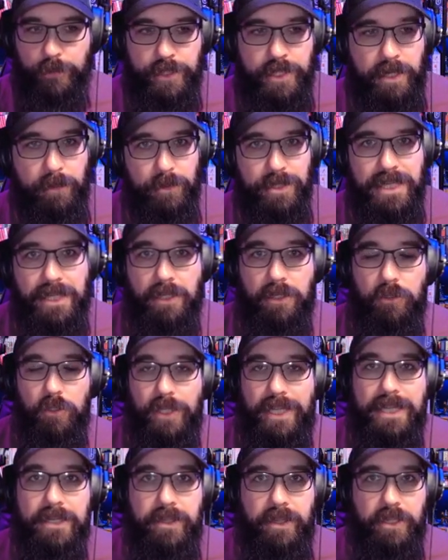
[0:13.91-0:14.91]
Today we're taking a
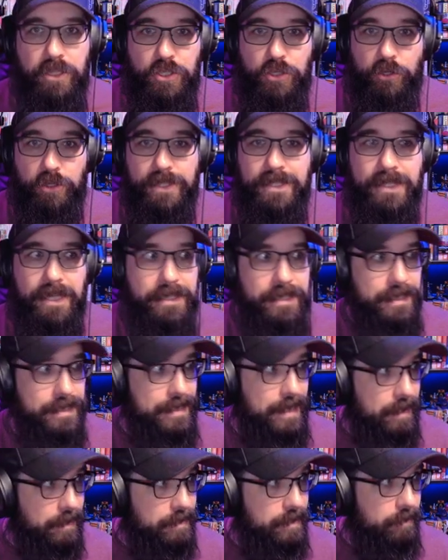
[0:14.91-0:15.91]
look at The Darkside
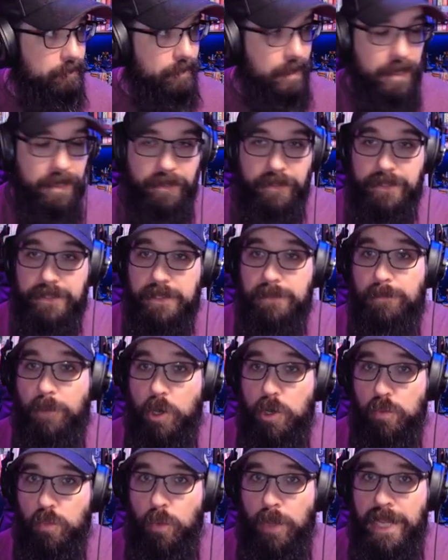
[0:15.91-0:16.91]
Detective. This is
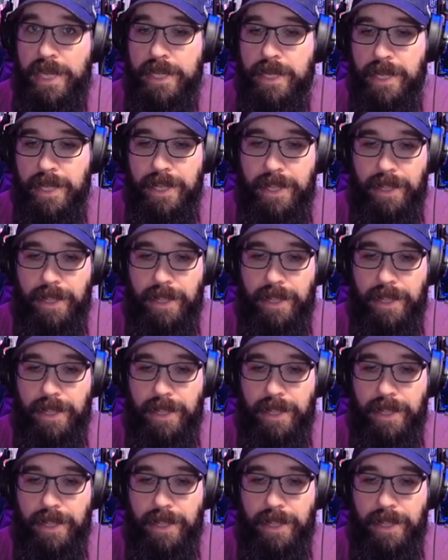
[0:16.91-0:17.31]
part one.